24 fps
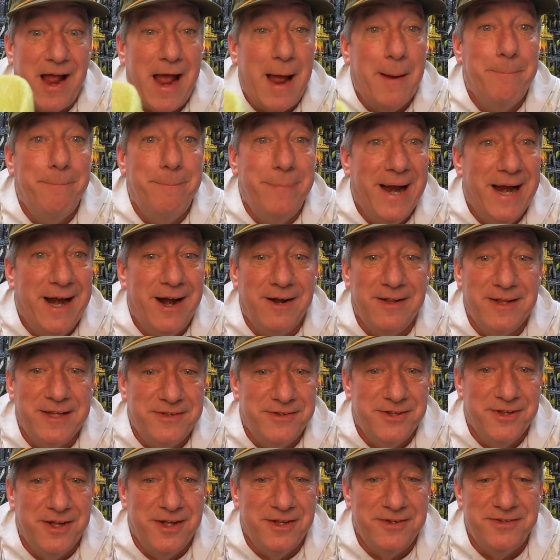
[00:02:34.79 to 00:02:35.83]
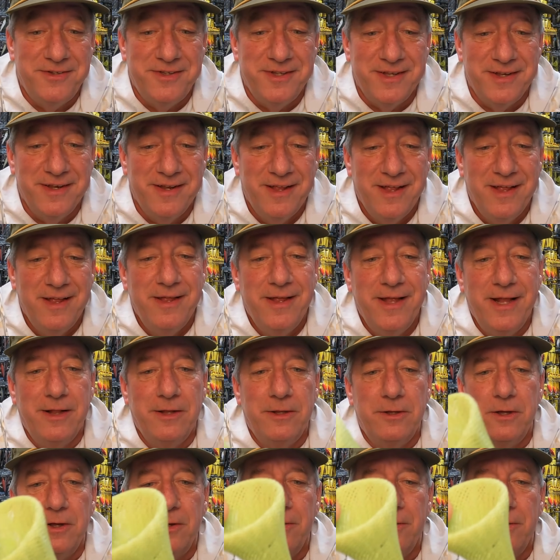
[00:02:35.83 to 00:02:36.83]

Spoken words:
I barely touched it. And look,